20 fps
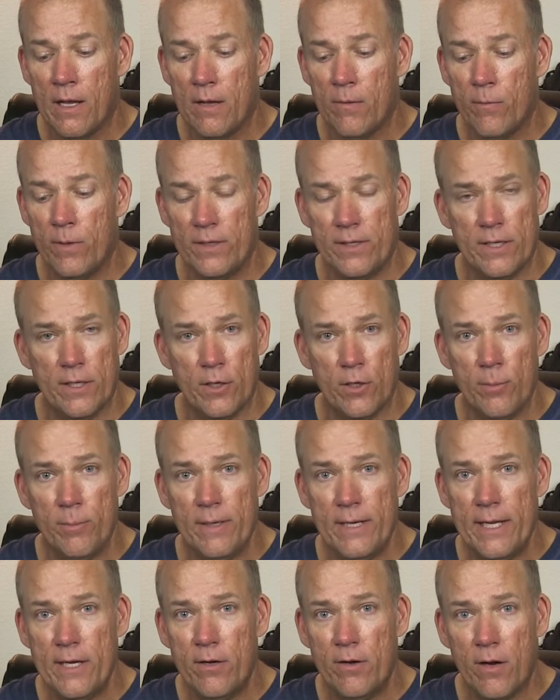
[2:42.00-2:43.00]
With the
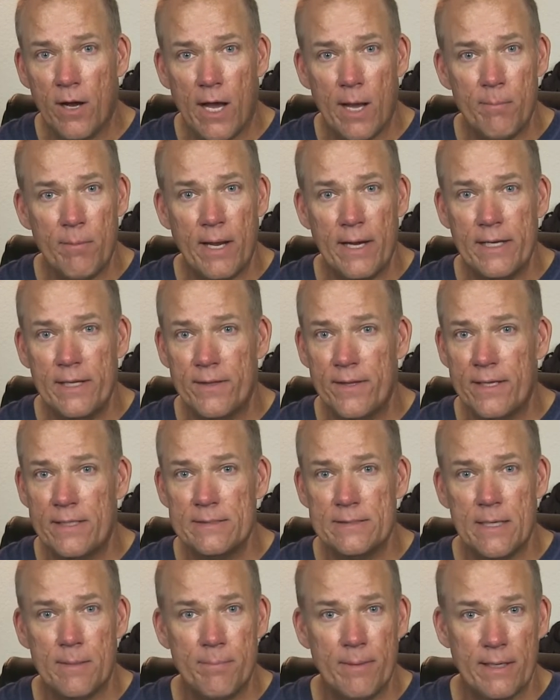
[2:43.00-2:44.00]
illuminator, I'm lighting
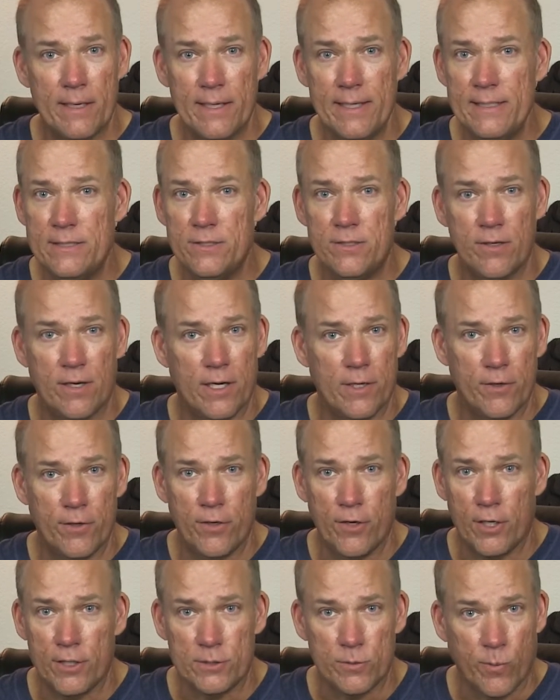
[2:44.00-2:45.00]
things up at least to 100
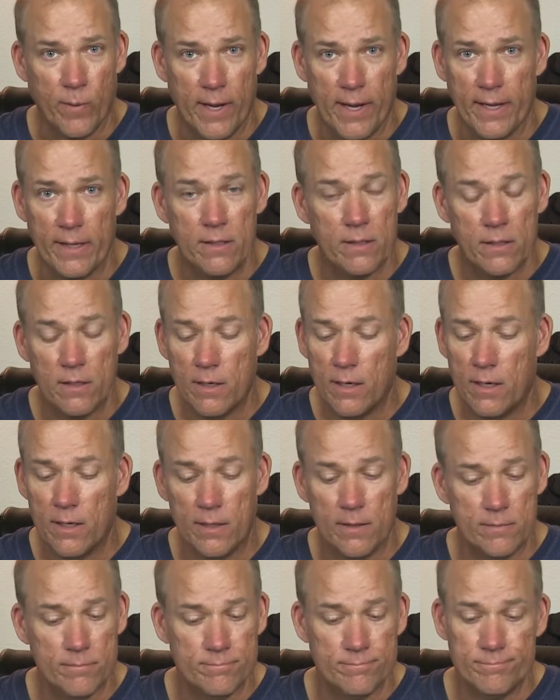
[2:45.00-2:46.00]
yards away.
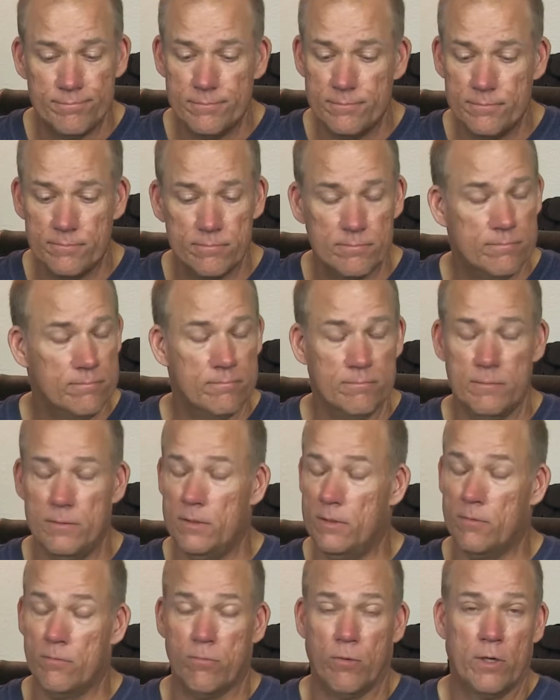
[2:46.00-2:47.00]

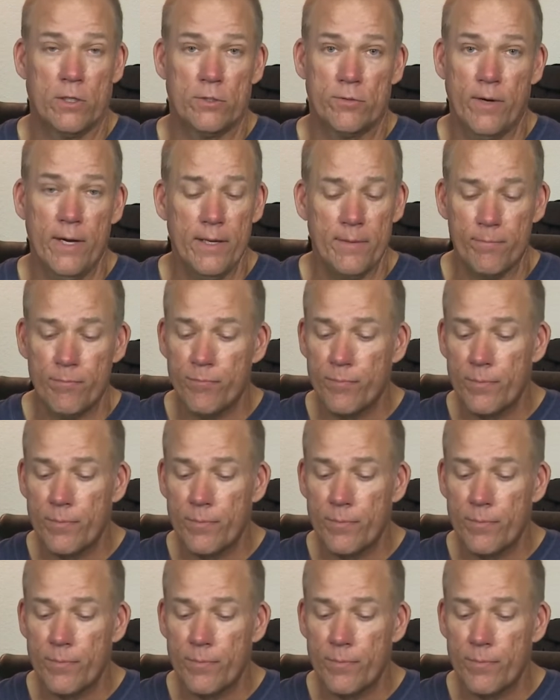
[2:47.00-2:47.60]
It works great.